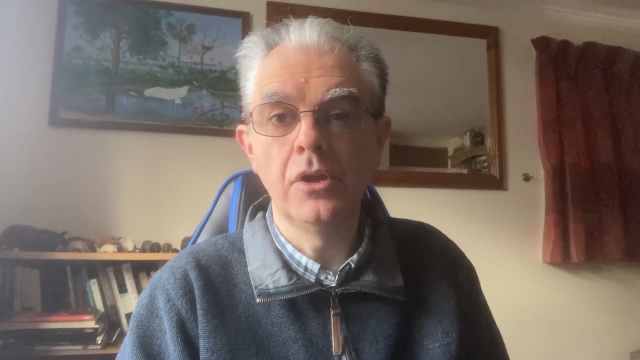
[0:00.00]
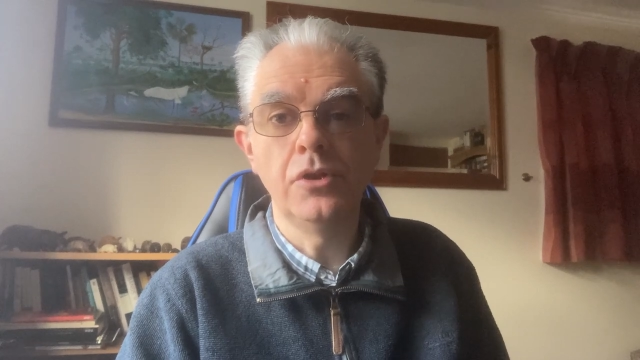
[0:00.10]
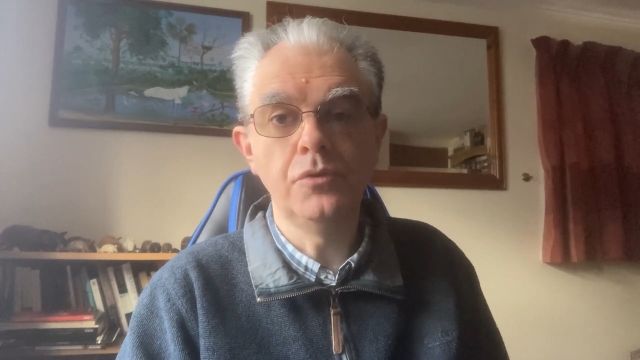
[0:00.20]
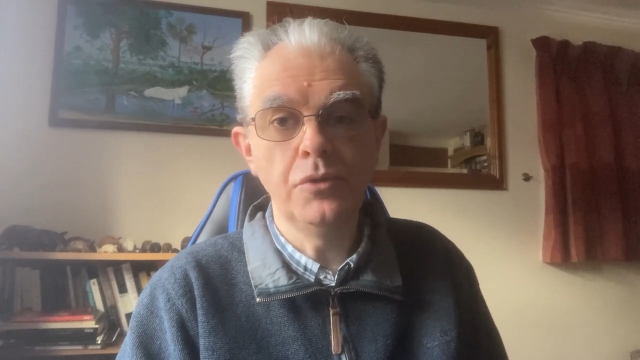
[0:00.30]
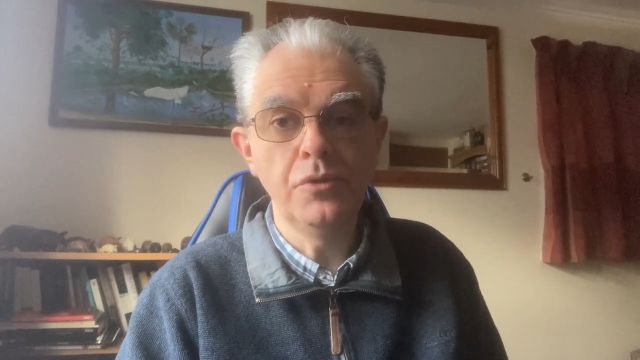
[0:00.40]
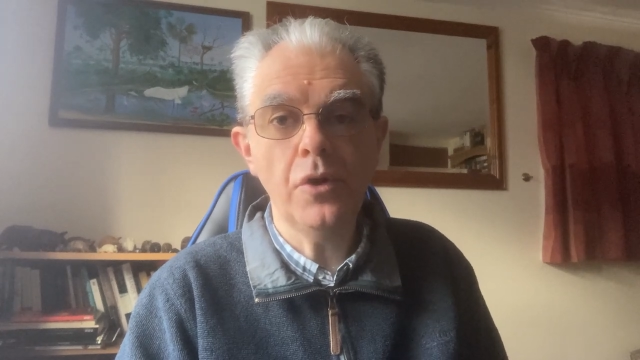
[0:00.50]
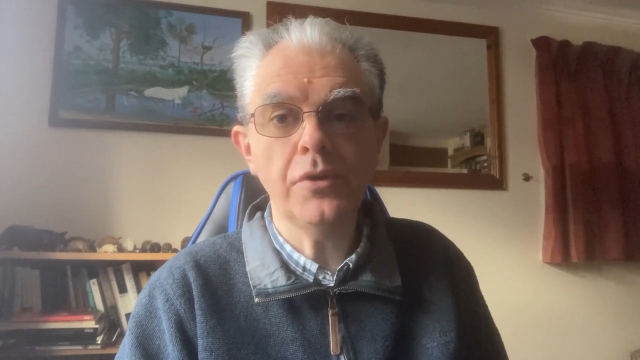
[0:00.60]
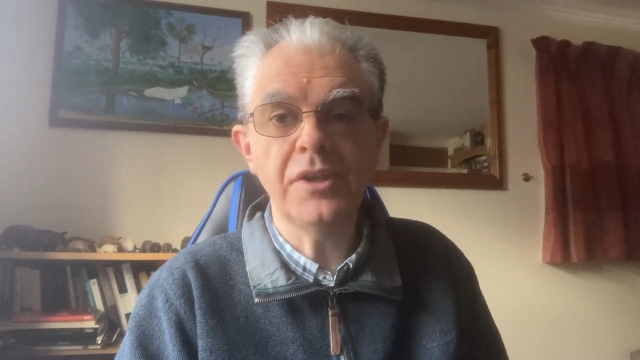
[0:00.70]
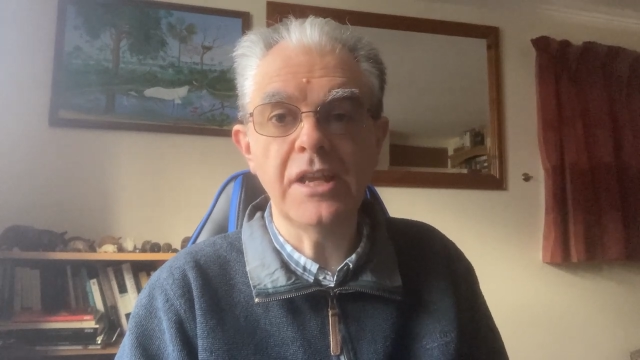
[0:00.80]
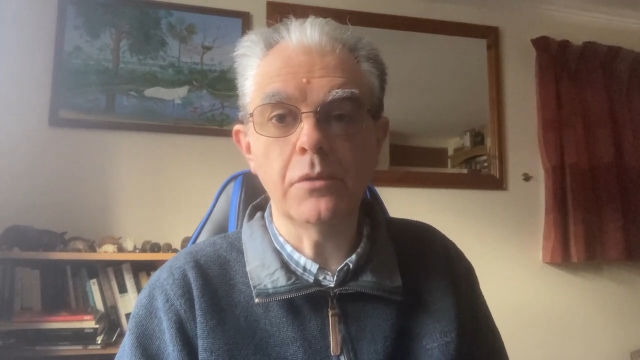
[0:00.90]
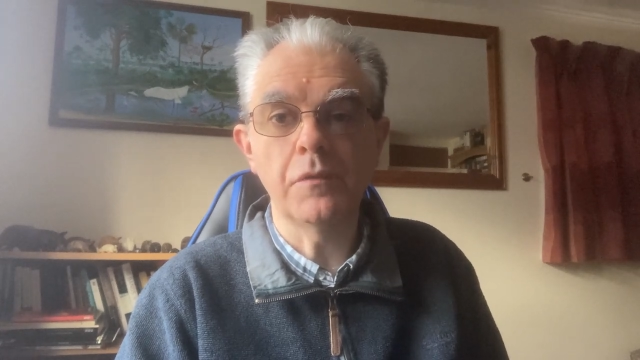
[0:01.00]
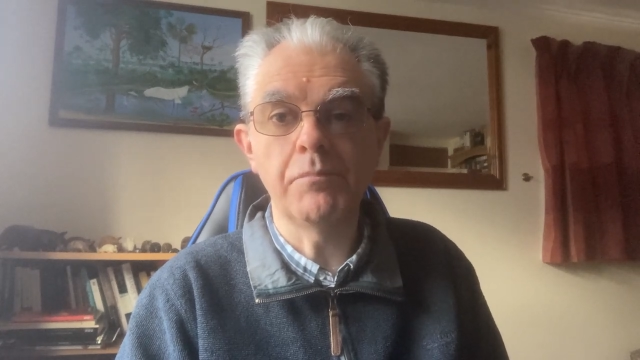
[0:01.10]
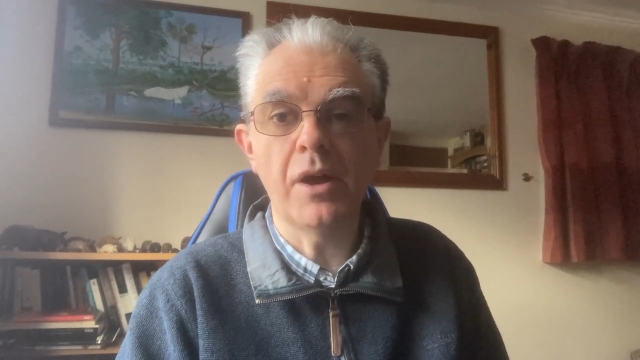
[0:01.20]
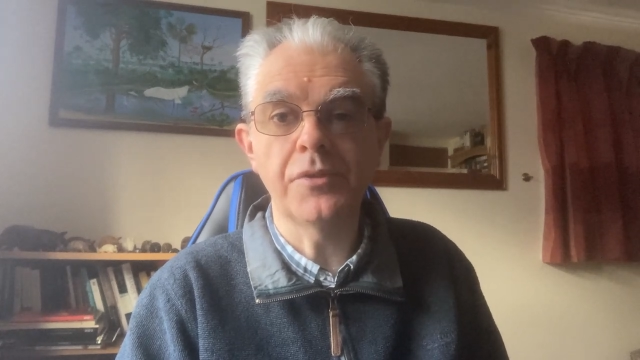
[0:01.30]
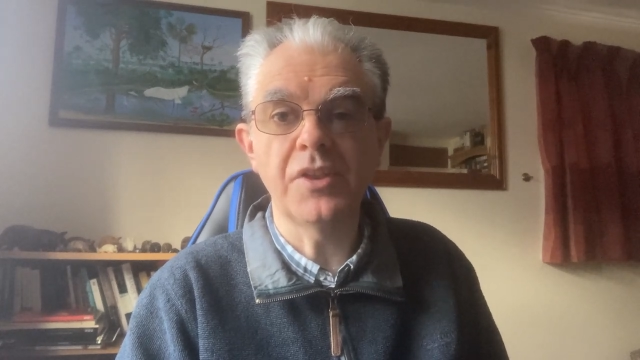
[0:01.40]
You do not need to
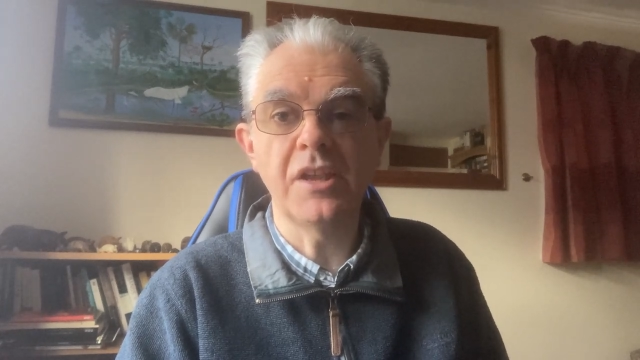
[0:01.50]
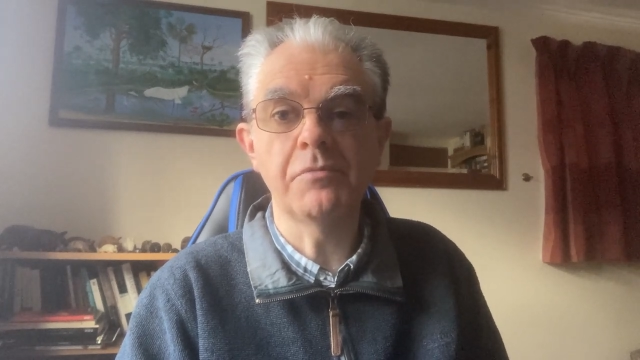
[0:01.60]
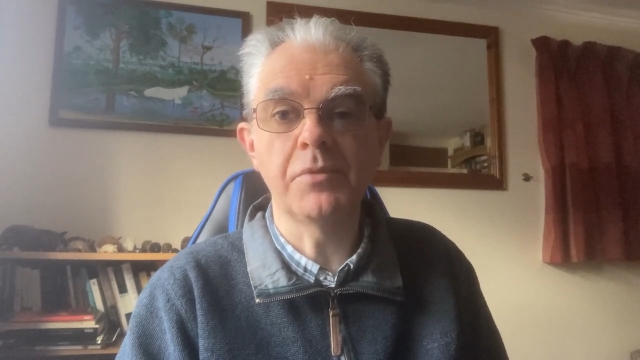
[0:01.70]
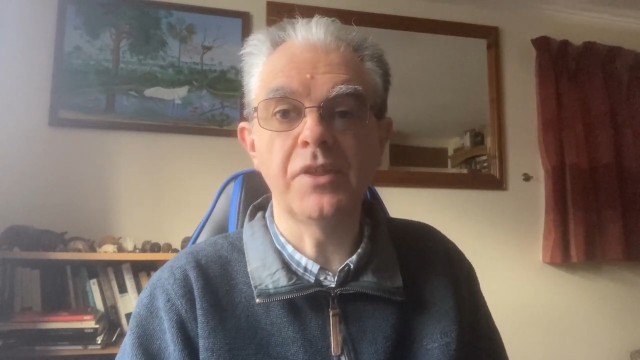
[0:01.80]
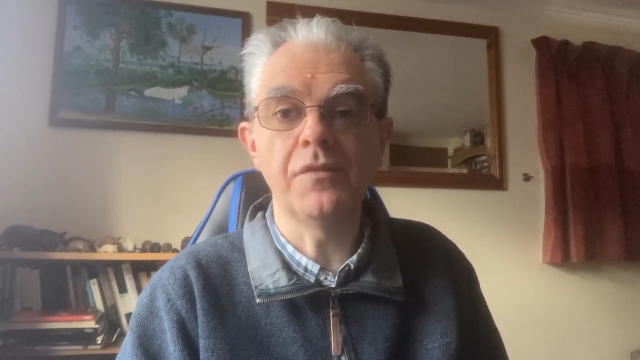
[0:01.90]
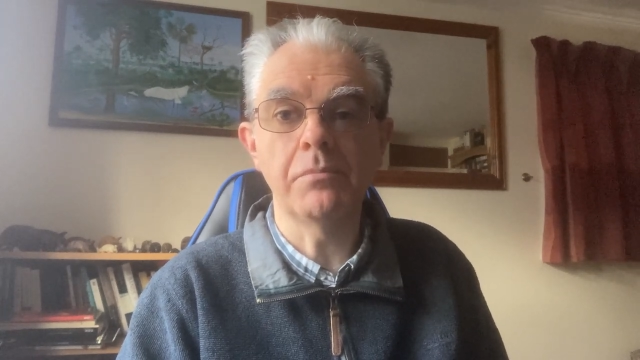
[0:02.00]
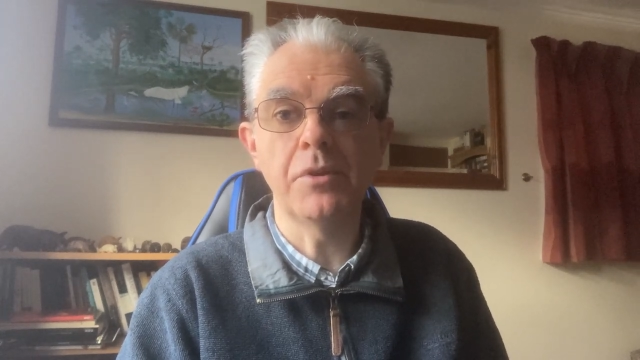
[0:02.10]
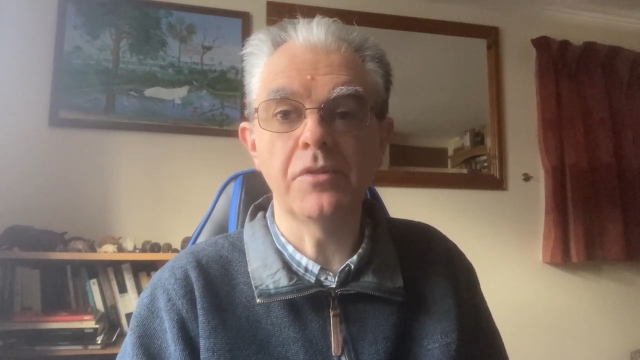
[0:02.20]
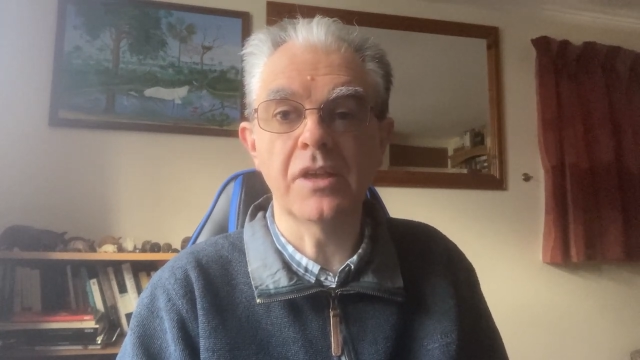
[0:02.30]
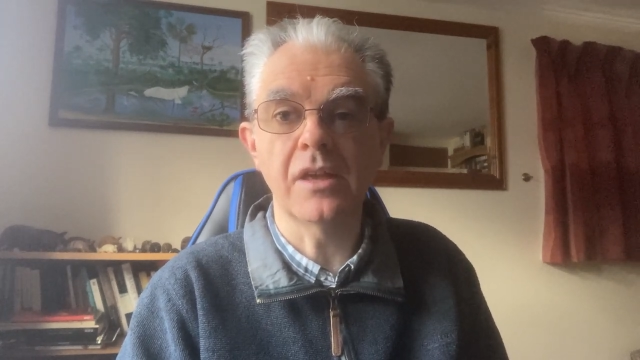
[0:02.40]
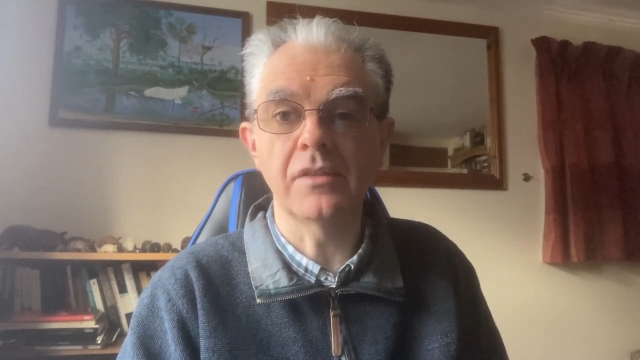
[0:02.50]
have passed any specific music